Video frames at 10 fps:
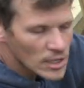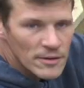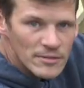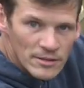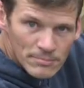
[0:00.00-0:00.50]

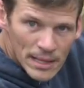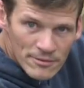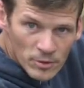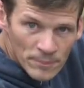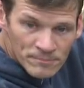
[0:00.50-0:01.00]
of the
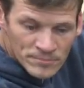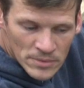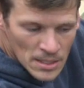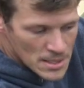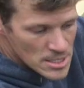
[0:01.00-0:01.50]
platform.
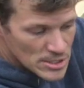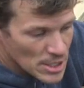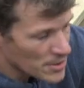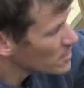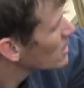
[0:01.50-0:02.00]

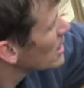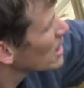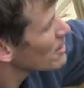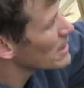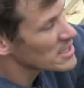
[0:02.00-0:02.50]
So
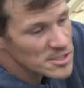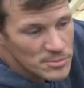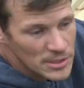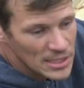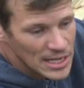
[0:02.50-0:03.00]
anyway, I just
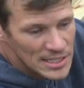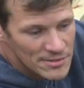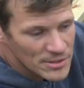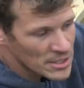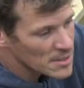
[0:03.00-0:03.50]
wanted to kind of give you an